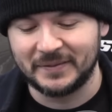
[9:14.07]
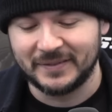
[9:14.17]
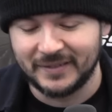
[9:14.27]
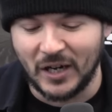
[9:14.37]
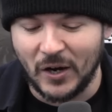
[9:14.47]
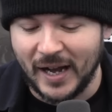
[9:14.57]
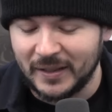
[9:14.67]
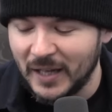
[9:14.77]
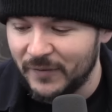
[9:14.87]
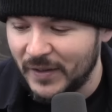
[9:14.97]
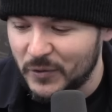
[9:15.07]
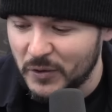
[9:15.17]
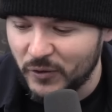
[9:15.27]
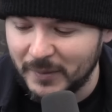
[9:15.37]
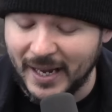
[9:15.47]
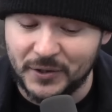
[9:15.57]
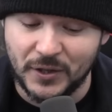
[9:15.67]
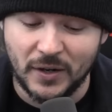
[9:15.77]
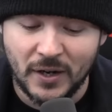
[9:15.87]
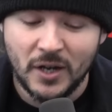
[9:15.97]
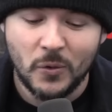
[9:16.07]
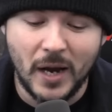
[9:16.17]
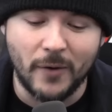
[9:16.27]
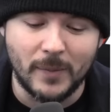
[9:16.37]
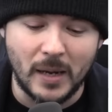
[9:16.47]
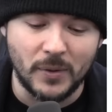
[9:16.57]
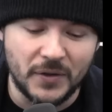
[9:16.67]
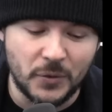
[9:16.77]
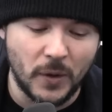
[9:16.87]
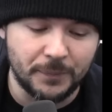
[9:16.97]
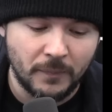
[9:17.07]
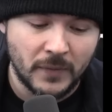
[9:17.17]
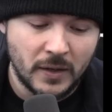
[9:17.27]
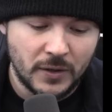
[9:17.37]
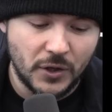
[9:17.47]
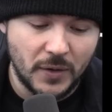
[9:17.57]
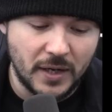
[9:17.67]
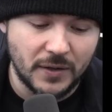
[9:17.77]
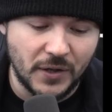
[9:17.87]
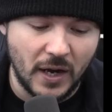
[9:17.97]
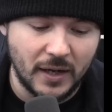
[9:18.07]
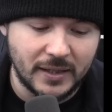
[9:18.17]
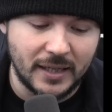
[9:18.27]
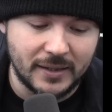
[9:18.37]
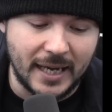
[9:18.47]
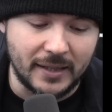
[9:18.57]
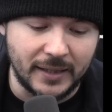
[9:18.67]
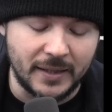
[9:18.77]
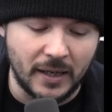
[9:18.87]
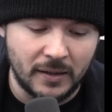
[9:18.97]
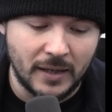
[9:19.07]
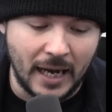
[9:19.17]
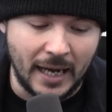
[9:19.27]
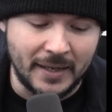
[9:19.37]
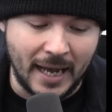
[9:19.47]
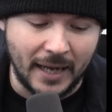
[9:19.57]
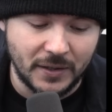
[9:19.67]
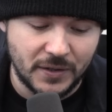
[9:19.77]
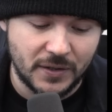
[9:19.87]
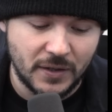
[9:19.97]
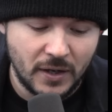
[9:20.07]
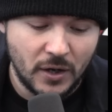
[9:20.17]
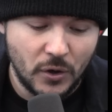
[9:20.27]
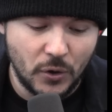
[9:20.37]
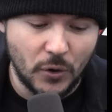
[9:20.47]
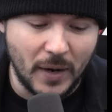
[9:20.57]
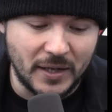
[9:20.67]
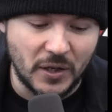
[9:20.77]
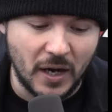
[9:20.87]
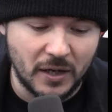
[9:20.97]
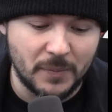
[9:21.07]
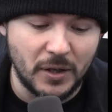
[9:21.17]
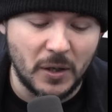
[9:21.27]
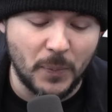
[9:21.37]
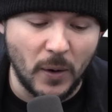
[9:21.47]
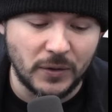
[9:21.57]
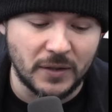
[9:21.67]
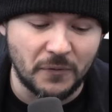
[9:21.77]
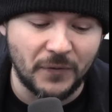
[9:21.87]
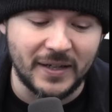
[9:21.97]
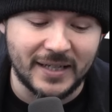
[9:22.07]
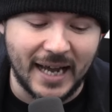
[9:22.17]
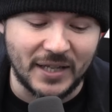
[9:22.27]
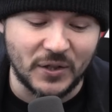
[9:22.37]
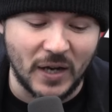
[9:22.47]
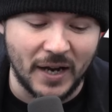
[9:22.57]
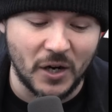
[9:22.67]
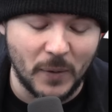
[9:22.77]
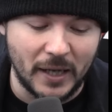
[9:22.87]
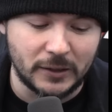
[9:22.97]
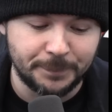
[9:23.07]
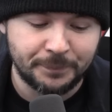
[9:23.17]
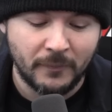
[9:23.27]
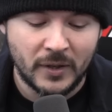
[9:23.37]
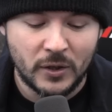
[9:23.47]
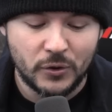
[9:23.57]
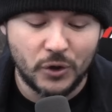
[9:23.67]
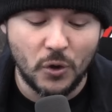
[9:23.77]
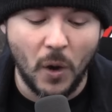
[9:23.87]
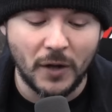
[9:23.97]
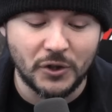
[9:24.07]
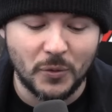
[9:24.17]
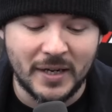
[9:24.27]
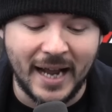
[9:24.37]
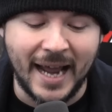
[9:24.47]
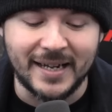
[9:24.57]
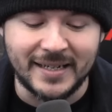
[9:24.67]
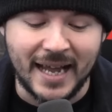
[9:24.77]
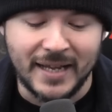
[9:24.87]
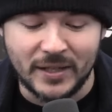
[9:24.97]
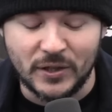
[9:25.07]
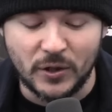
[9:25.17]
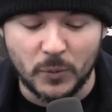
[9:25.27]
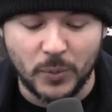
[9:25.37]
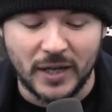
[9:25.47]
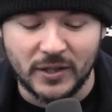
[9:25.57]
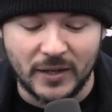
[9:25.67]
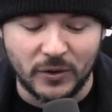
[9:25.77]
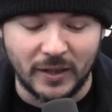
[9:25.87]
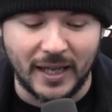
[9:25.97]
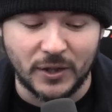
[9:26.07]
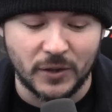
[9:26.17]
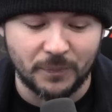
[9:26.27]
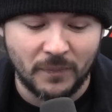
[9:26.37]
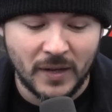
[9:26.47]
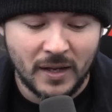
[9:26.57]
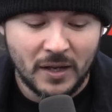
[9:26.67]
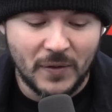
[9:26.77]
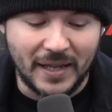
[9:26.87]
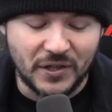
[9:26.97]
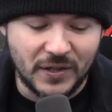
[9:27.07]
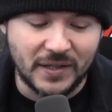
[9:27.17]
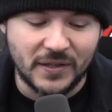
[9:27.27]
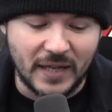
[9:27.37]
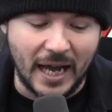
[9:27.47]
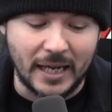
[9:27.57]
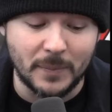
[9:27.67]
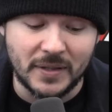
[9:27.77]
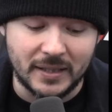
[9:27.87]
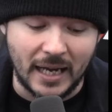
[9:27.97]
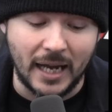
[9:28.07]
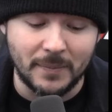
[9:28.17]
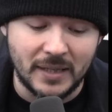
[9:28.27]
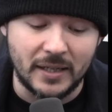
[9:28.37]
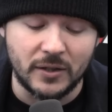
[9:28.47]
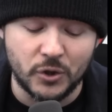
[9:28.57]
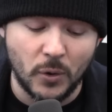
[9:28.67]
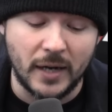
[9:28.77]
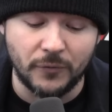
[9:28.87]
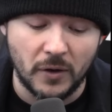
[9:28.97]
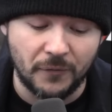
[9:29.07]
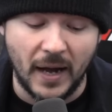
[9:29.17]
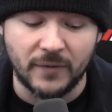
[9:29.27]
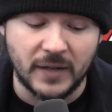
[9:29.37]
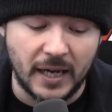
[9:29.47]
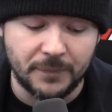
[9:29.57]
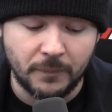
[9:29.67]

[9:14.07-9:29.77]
Oh, I love it. This one's from last year. We all remember one. So here's uh, Kit Catalina on X, who has a community post in Fitcast IRL. 208 days to the presidential election. That's six times the time needed to train for a 5K.